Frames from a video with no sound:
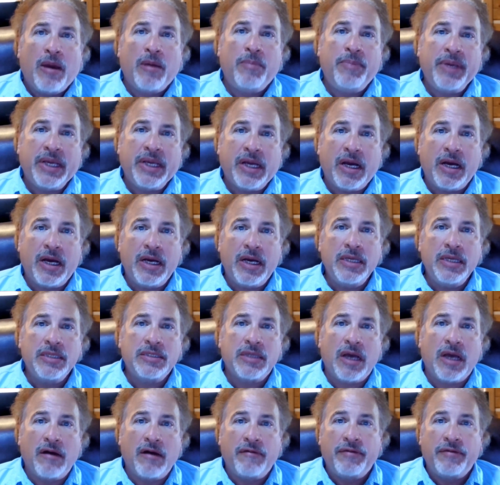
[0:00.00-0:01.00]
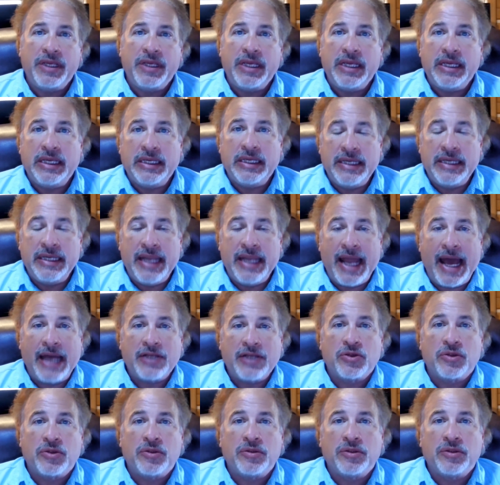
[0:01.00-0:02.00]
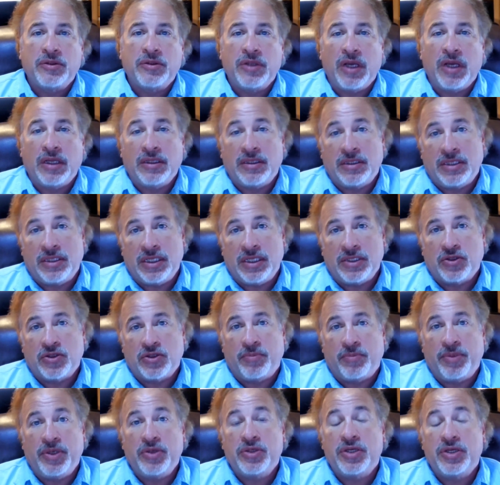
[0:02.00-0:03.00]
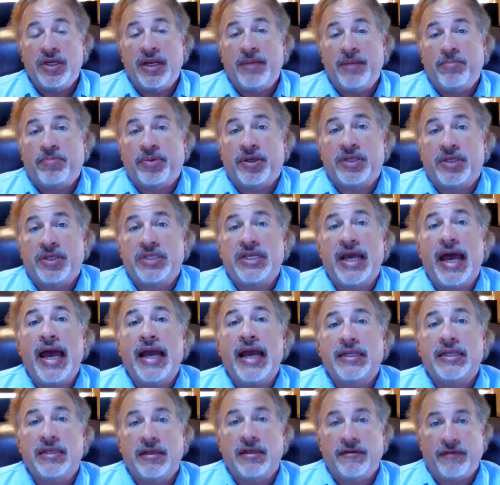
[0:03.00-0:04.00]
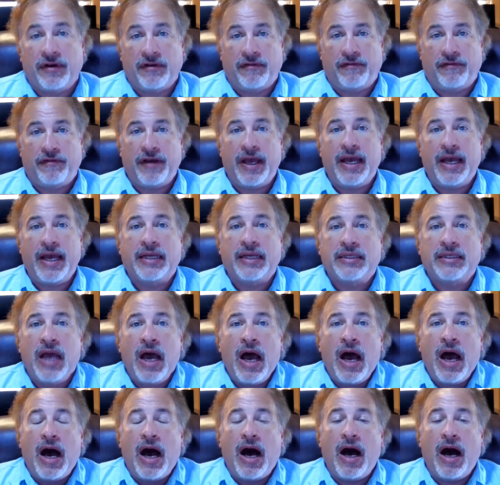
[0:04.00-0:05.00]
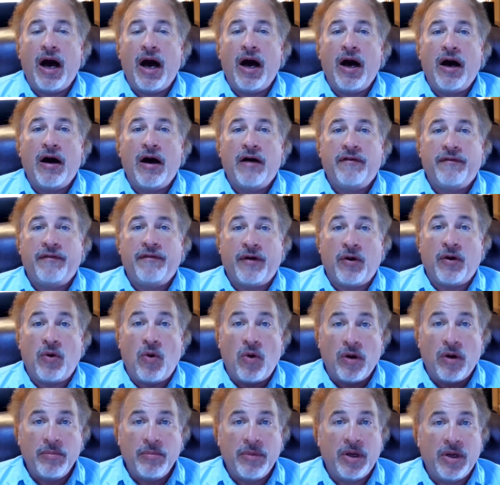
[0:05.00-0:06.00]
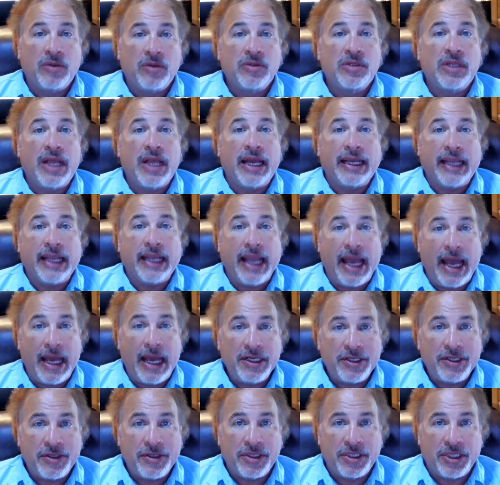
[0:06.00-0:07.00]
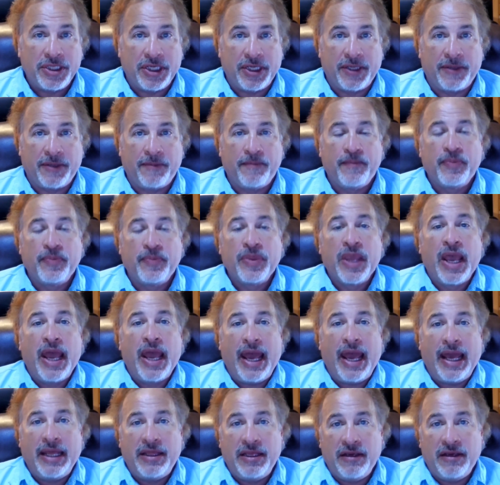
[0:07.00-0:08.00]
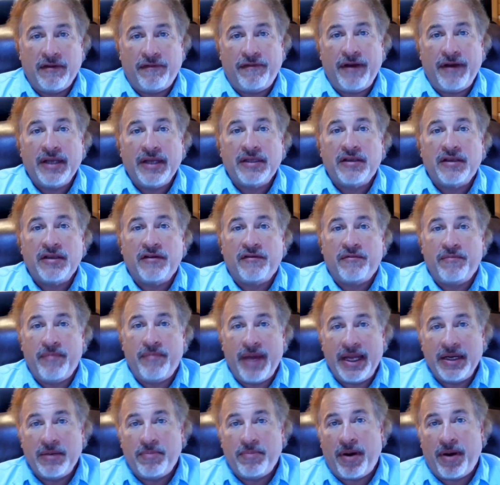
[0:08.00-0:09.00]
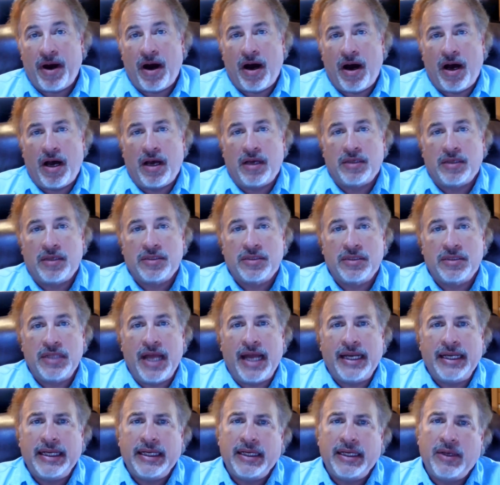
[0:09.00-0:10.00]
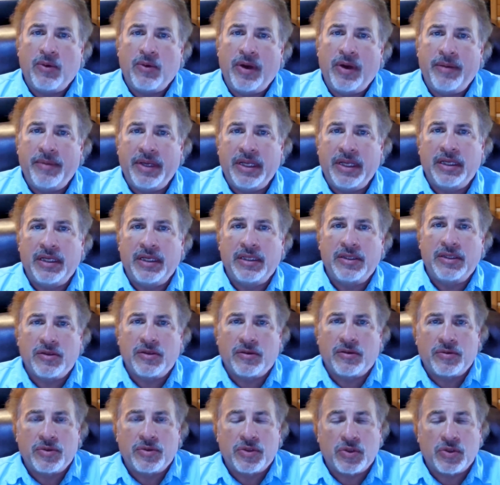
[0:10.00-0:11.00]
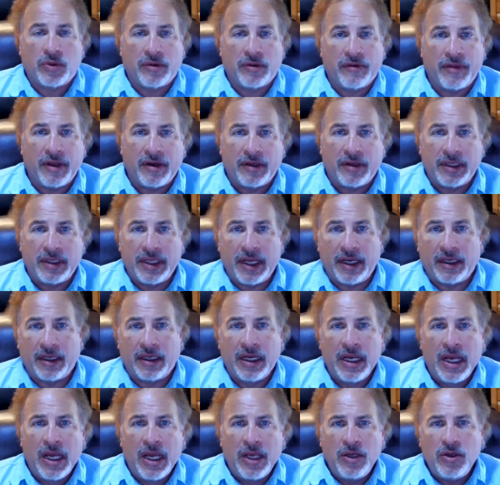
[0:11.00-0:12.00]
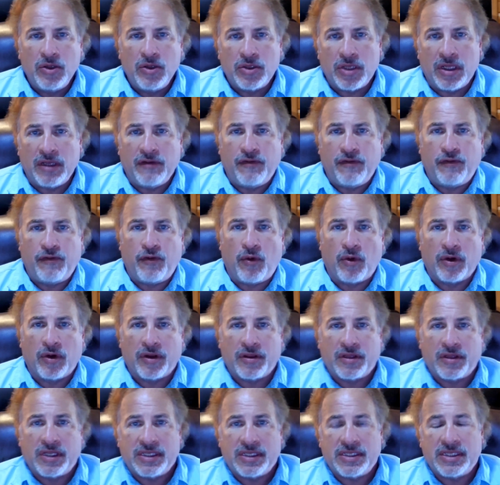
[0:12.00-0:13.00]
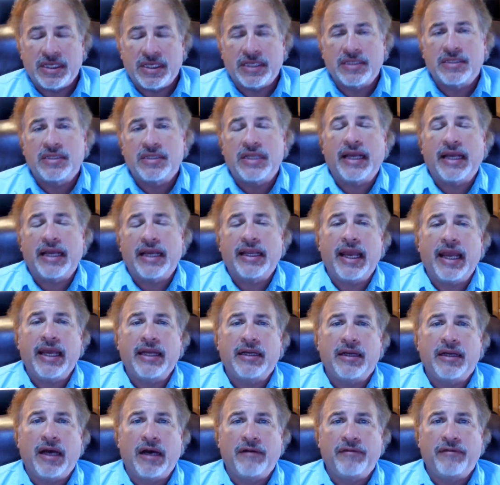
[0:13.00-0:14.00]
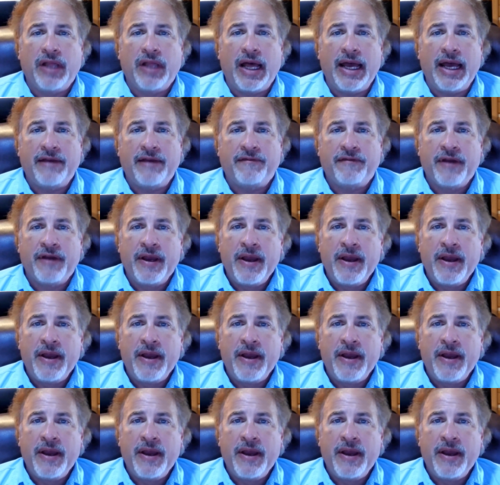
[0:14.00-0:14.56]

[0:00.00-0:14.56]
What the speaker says: Because of the natural distribution and protective effect of hormones like estrogen and the effect of menopause not hitting women until sort of they're in their usually fourth to sixth decade of life,